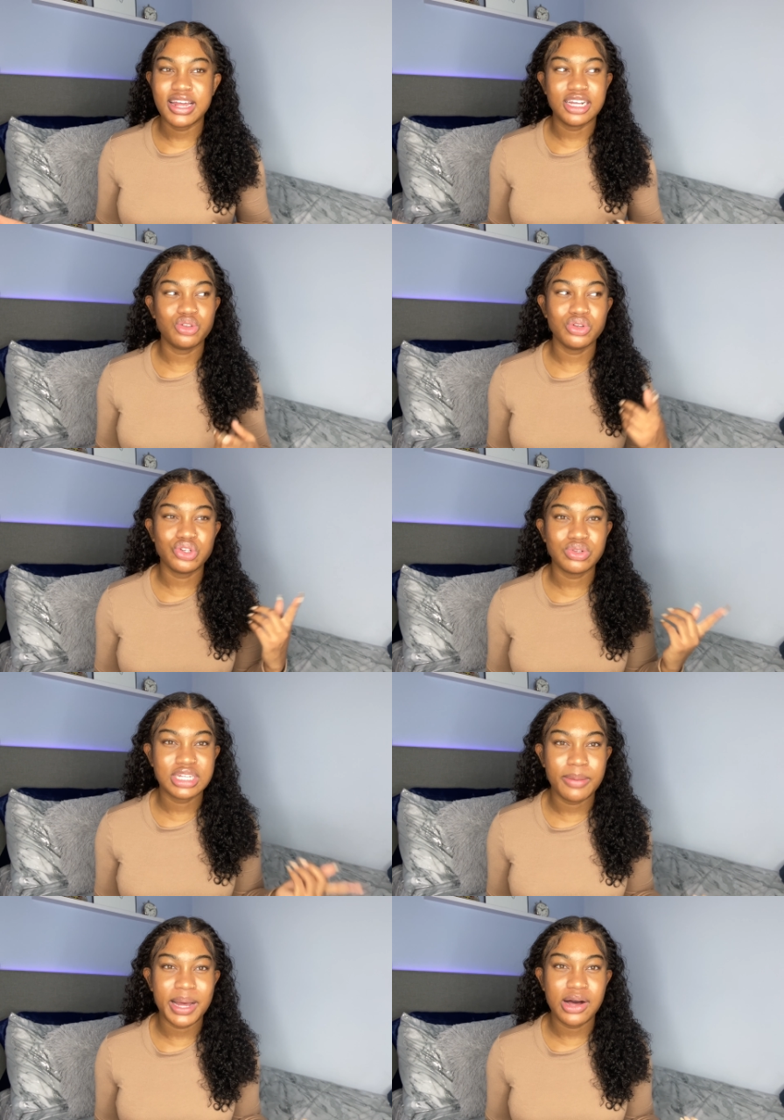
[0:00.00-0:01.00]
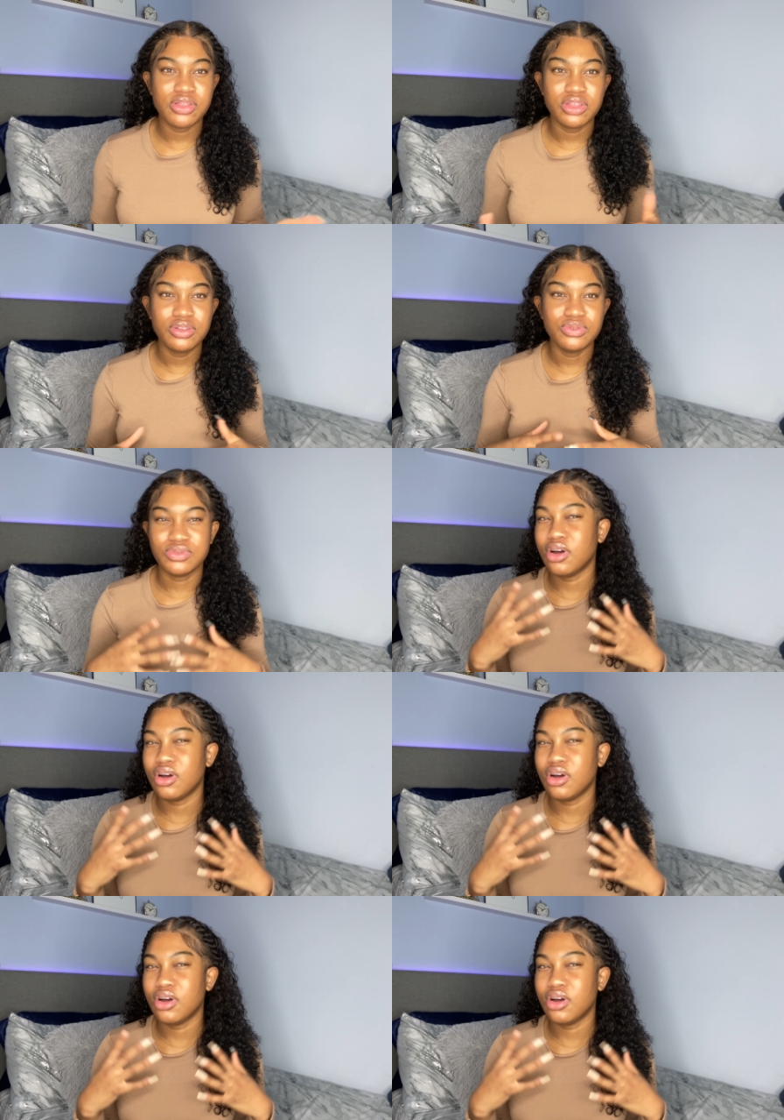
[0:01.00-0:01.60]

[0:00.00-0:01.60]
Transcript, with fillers: and as soon as you step out you